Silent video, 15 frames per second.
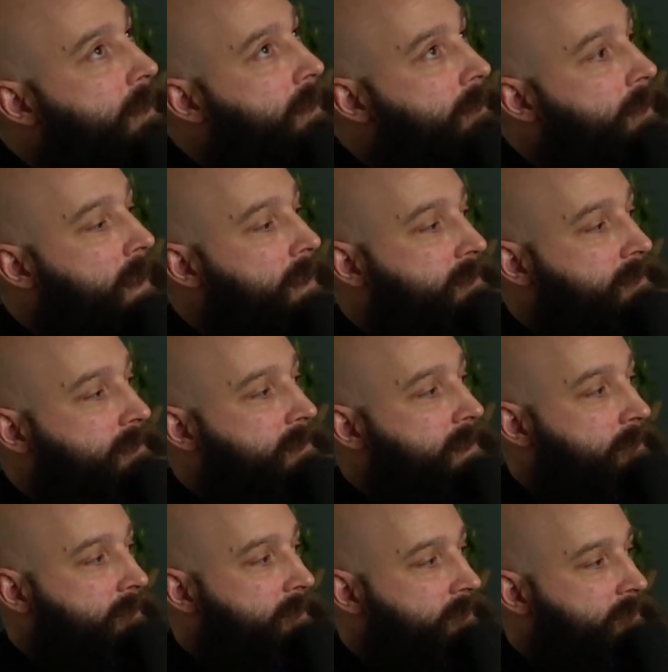I'll ask
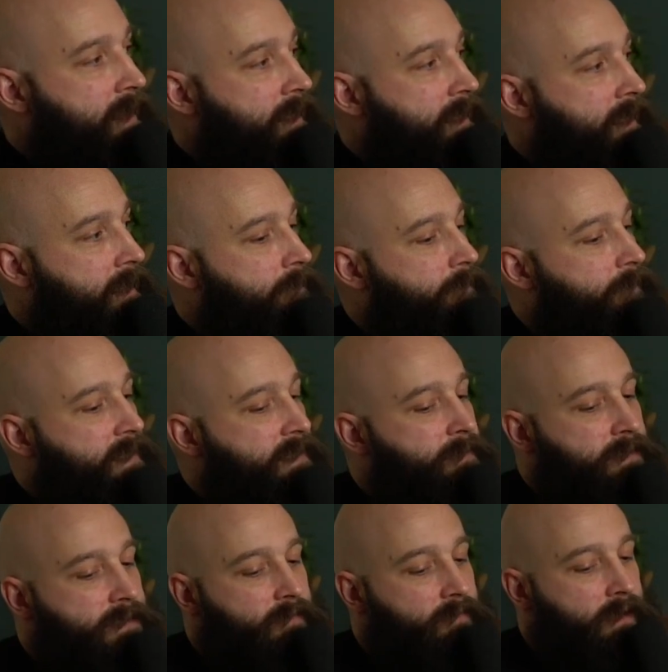some directly, but
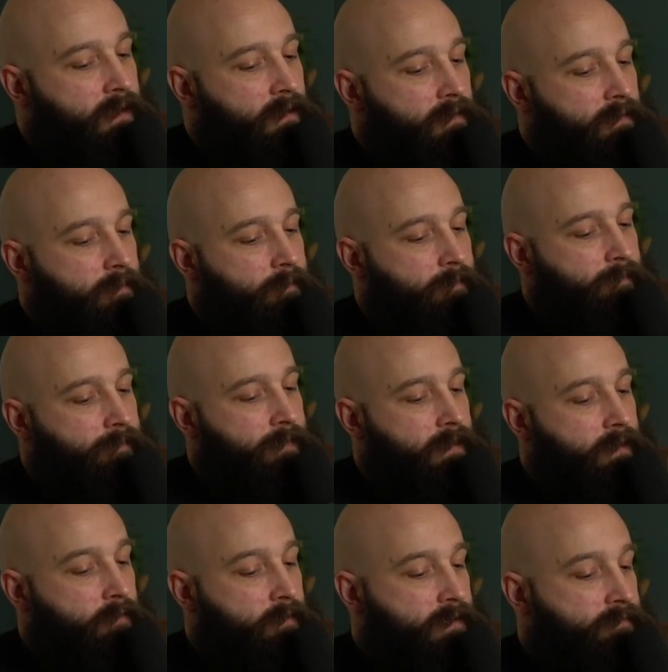specifically on
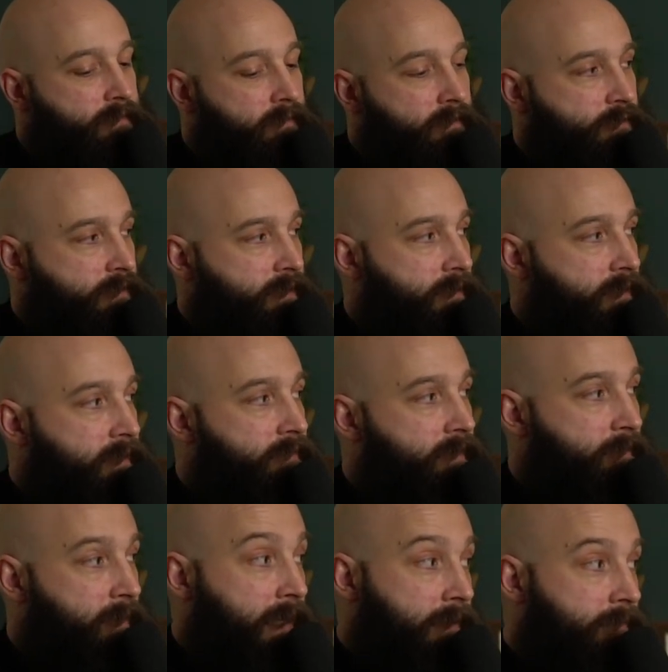the creative revolution,
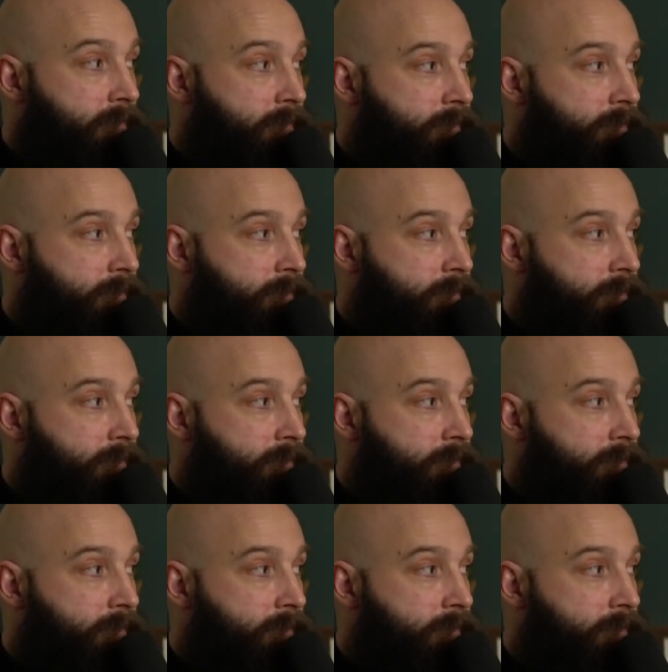if I may.